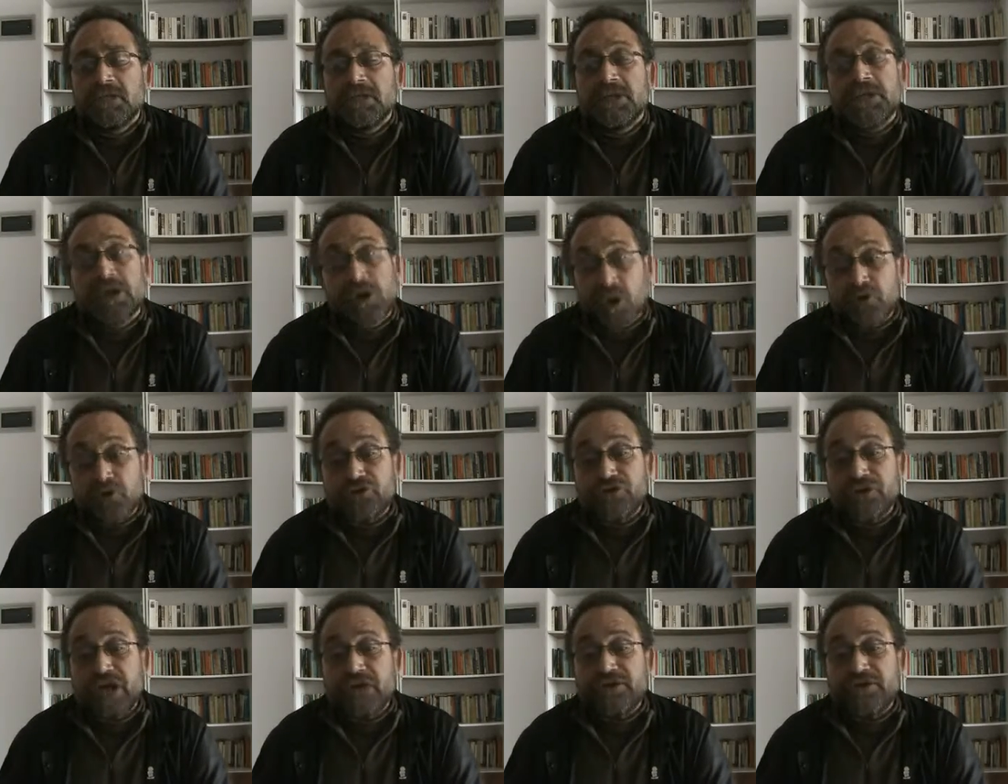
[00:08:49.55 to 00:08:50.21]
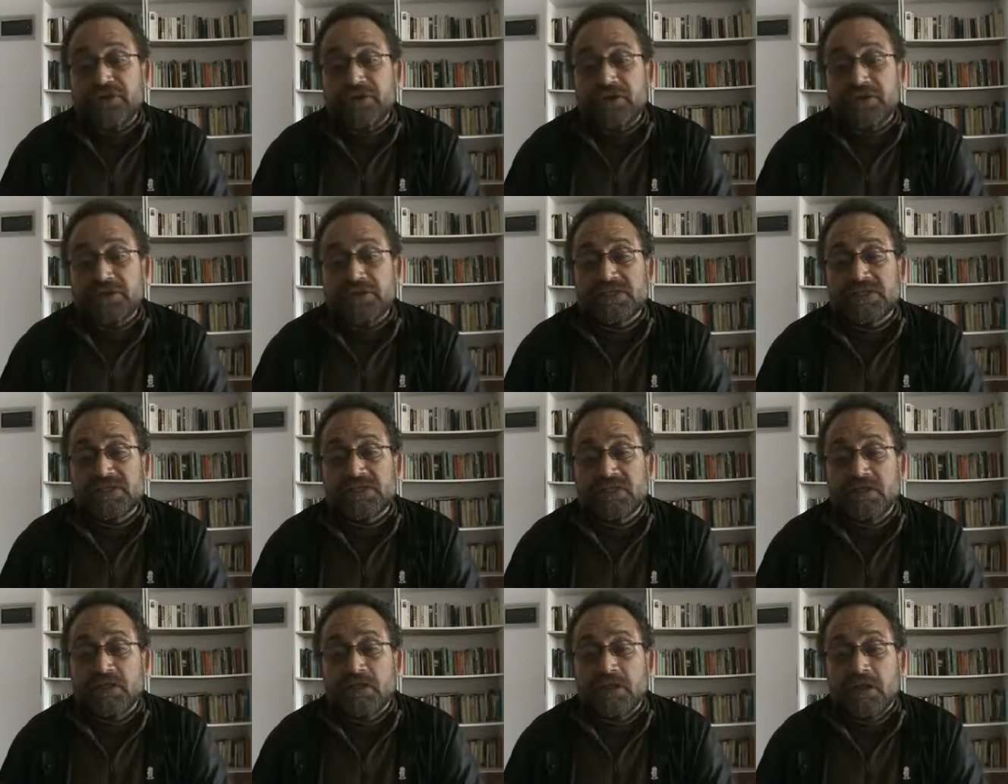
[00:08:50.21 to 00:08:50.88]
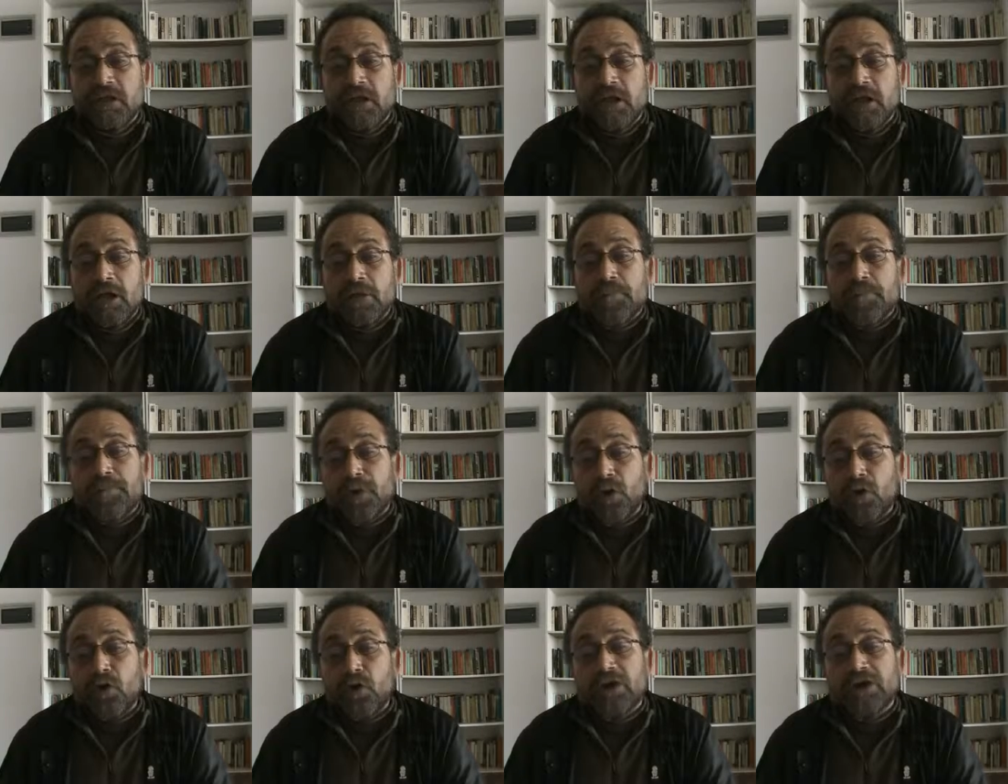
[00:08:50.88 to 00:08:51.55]
Negotiations
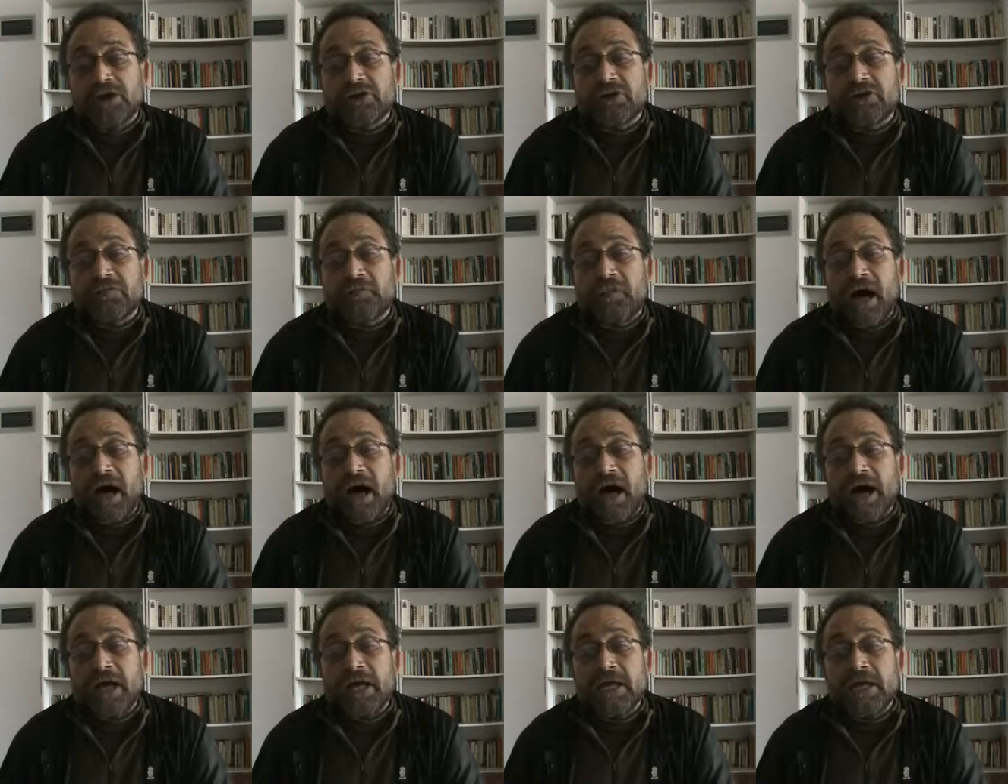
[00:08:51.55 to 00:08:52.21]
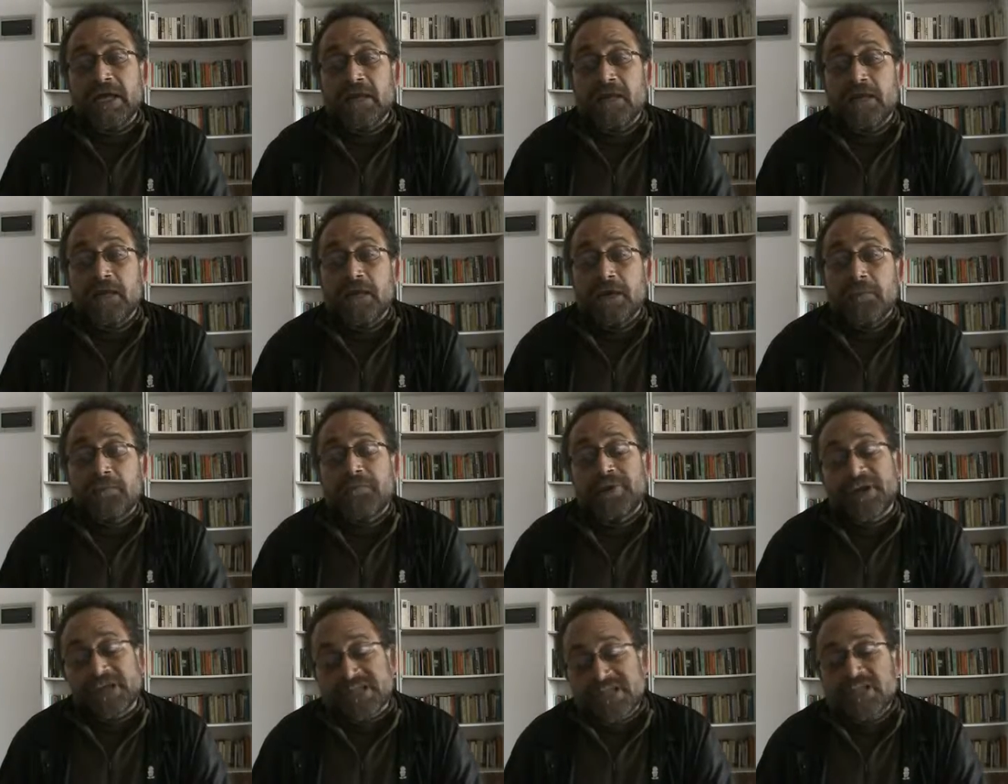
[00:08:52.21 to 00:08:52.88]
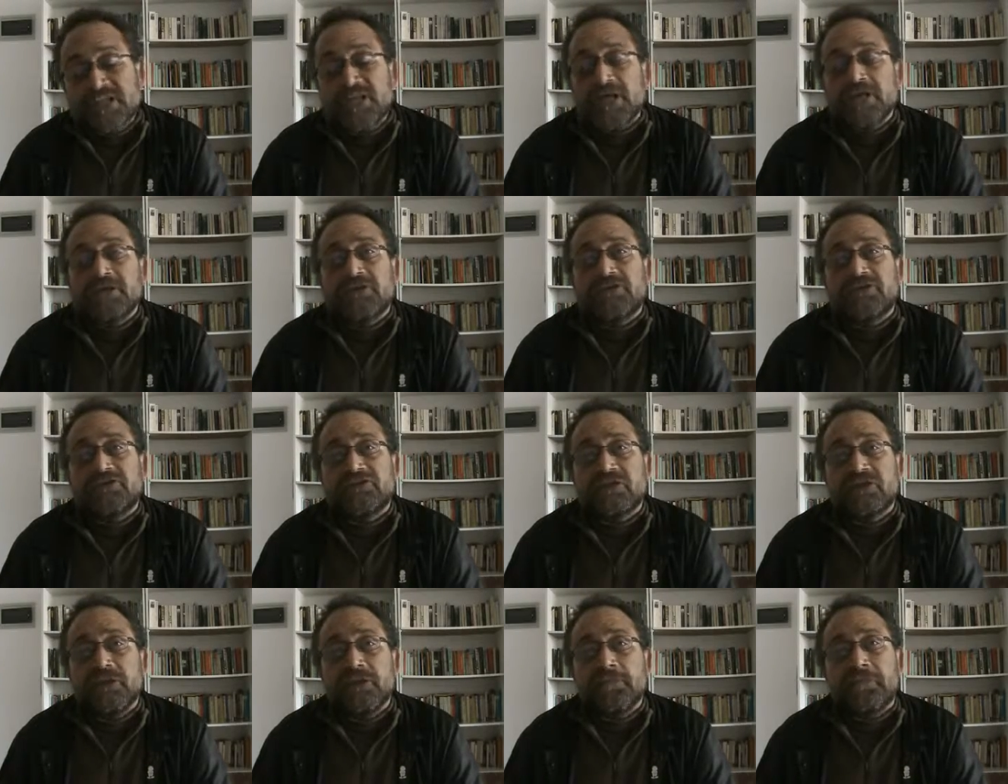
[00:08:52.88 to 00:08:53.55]
brokered by
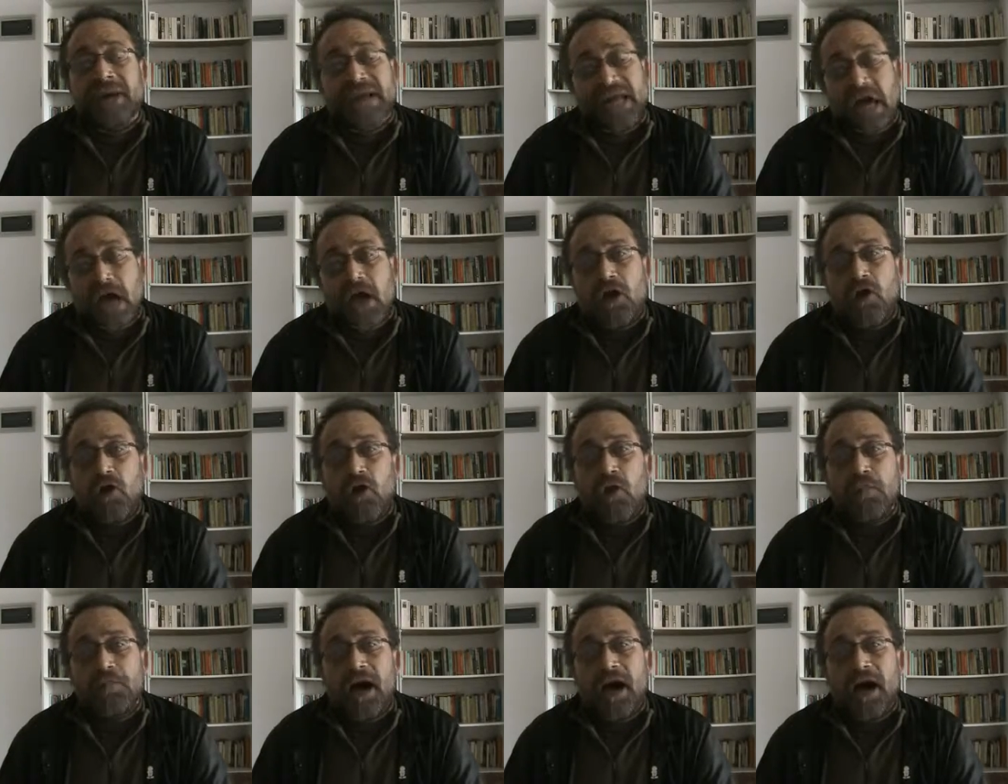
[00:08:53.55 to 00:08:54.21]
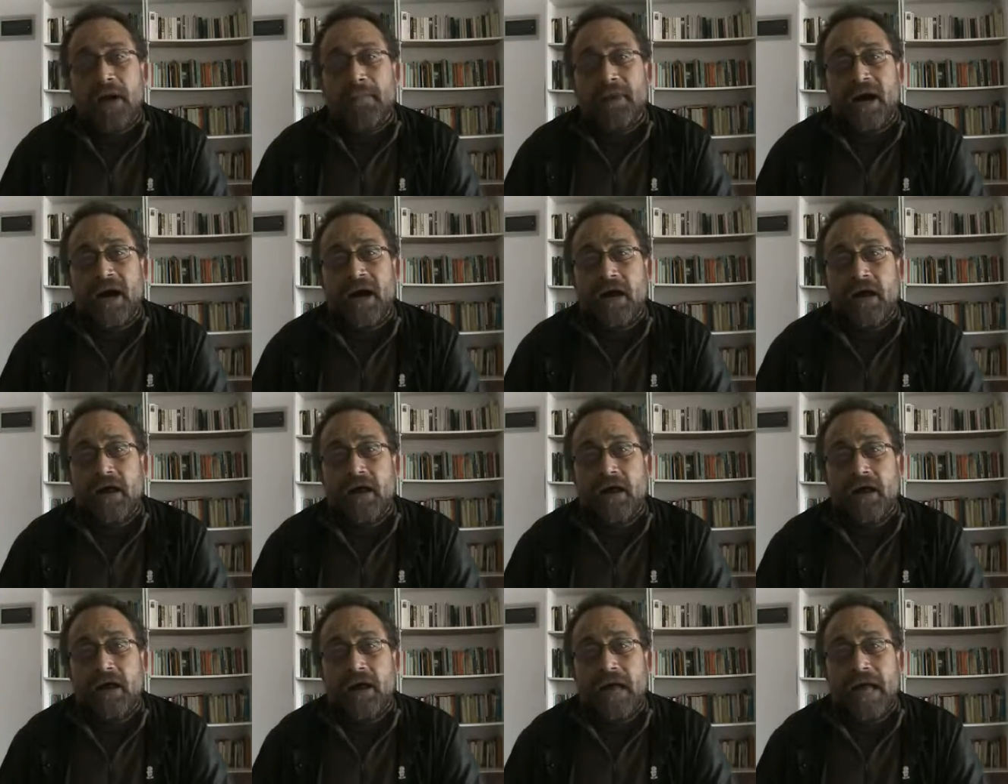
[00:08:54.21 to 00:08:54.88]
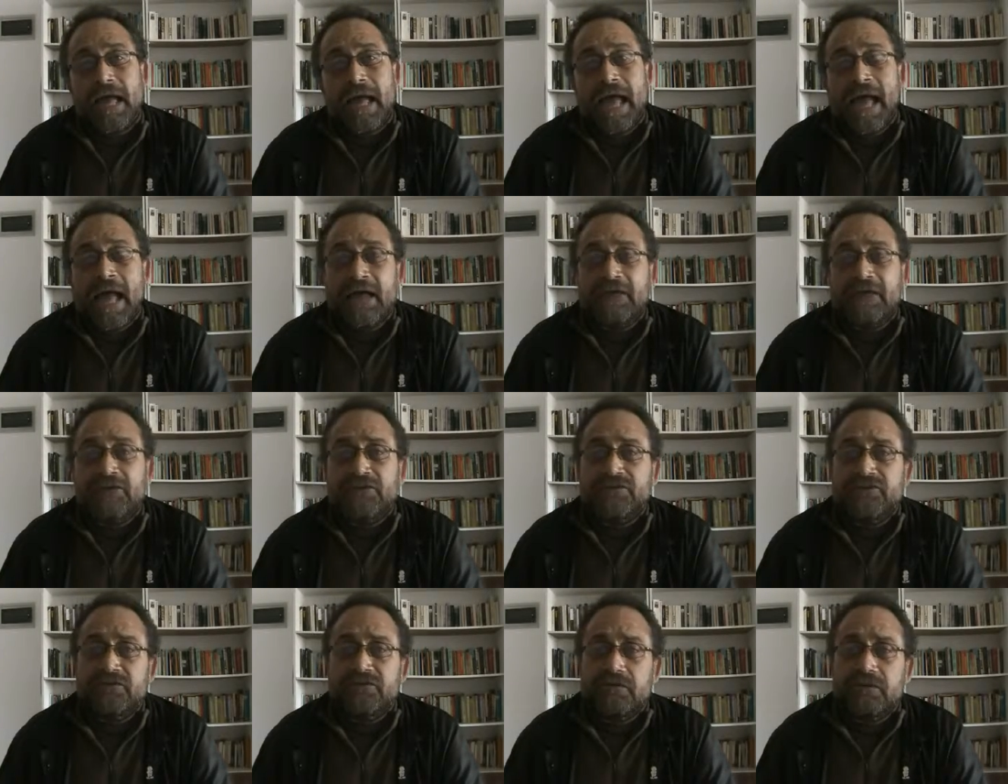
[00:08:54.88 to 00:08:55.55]
President Barack Obama
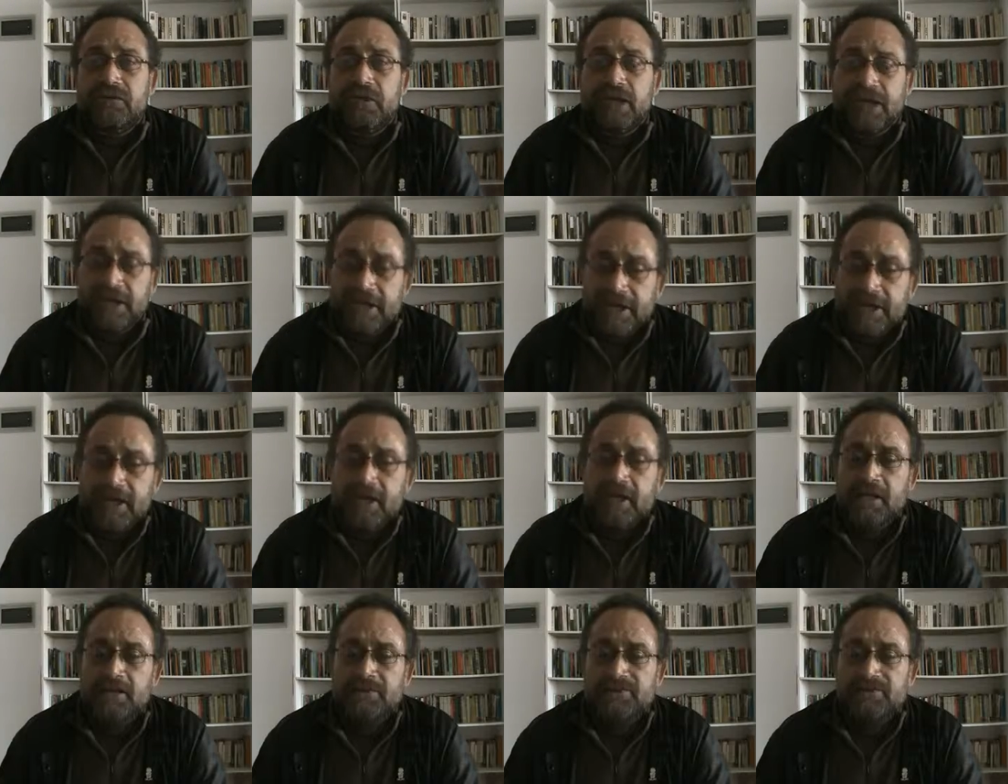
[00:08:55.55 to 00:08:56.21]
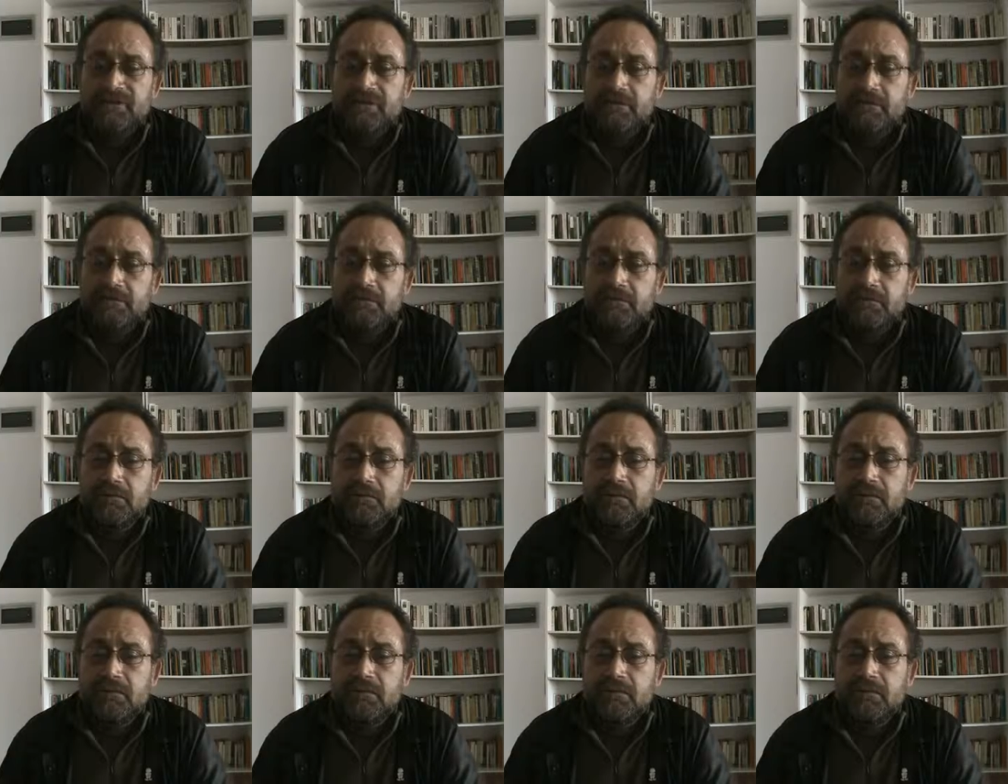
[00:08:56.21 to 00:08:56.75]
and Hillary Clinton?